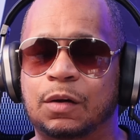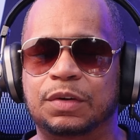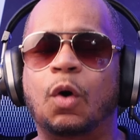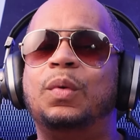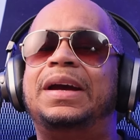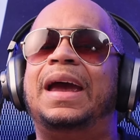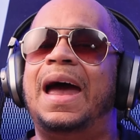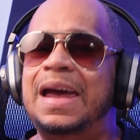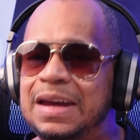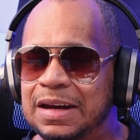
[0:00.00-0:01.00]
It was
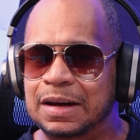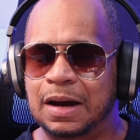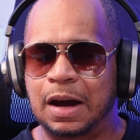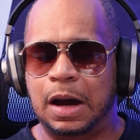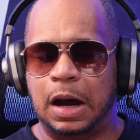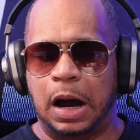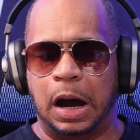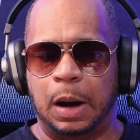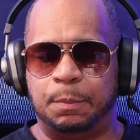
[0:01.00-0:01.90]
okay, uh,